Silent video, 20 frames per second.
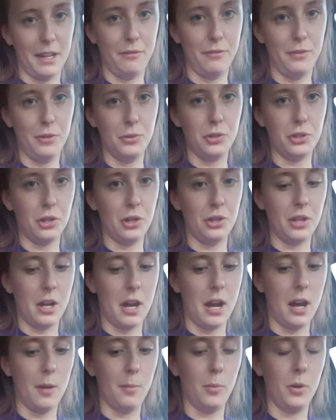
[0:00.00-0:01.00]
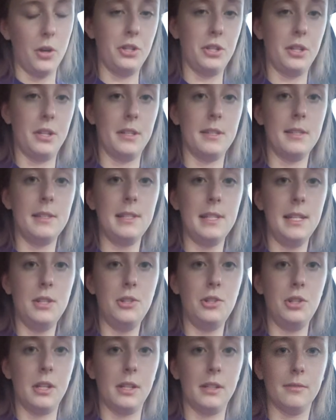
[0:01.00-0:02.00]
future job, which is
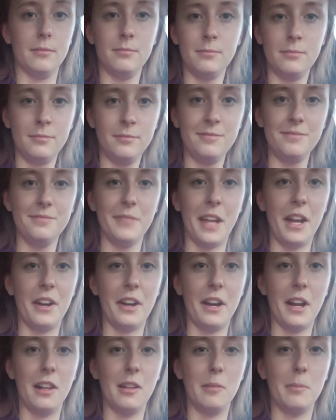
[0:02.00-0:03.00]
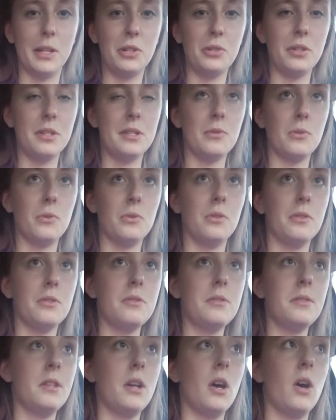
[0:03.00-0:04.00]
teaching at an elementary school.
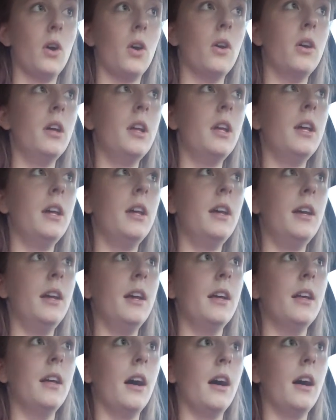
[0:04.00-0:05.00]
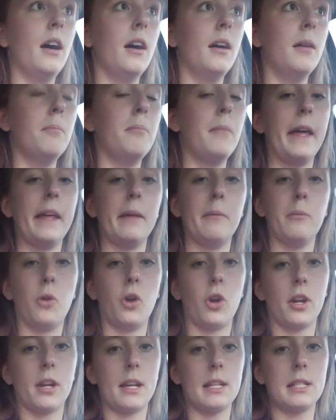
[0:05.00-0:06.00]
So my
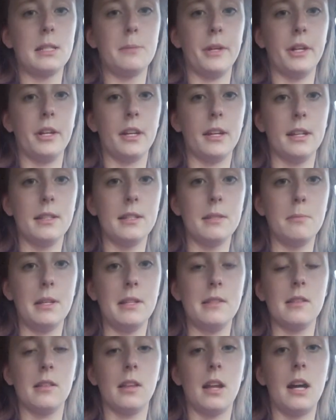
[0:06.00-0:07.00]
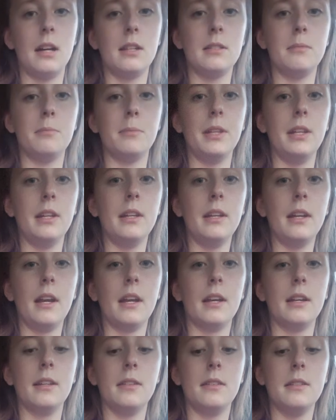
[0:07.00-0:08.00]
work experience means a lot to me,
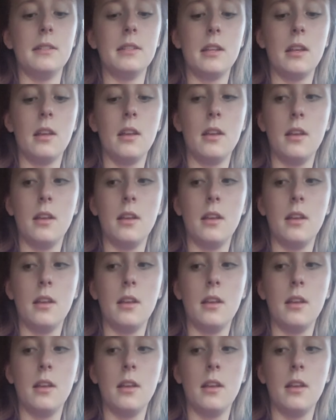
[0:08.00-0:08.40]
and